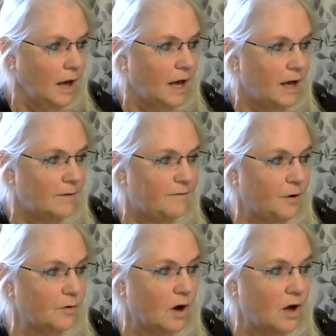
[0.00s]
A
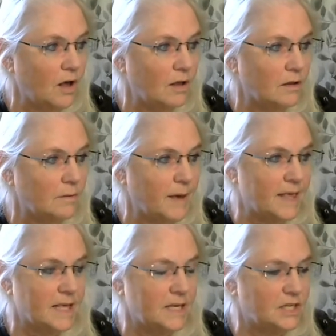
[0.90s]
phone call,
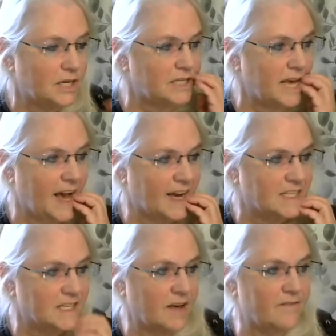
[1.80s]
message, and
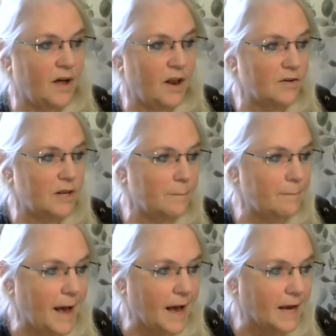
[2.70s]
text. I followed him
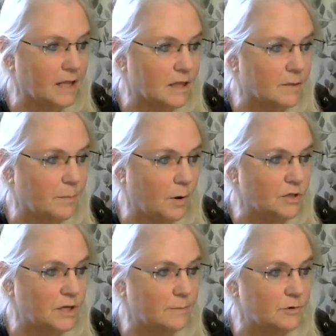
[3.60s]
back and
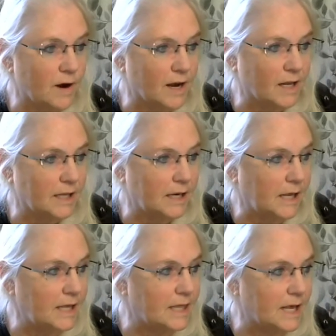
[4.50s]
spoke to him directly, and
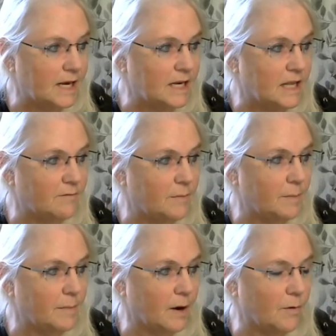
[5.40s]
he said he'd give
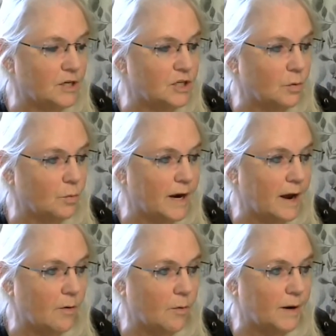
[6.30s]
me my original one
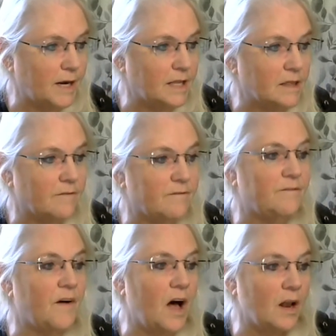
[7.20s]
hour reading the
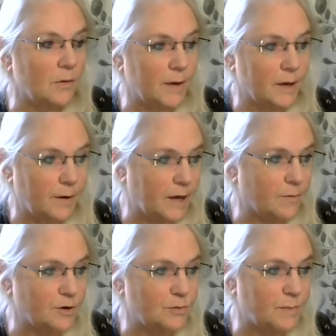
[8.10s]
following week,
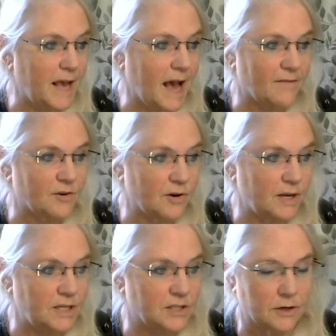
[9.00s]
which would be after
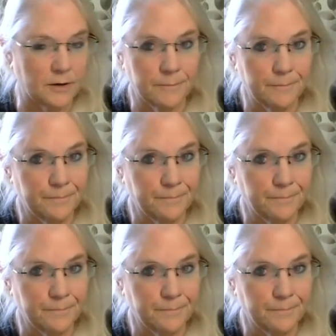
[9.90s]
Easter,